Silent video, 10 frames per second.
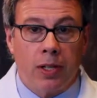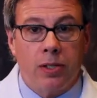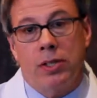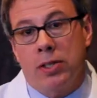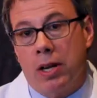
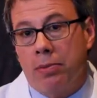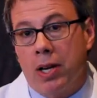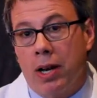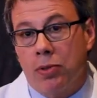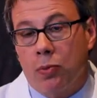and
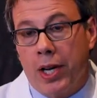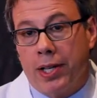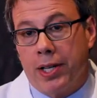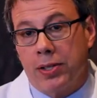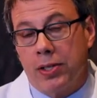sometimes
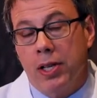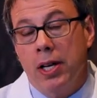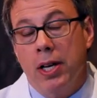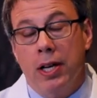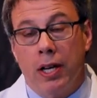weakness
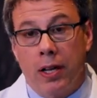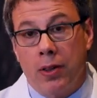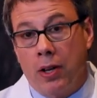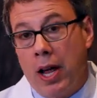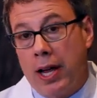in the
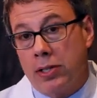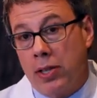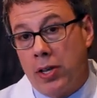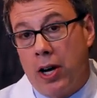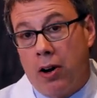legs and
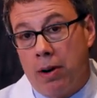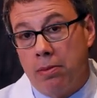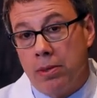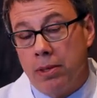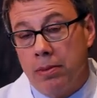the arms.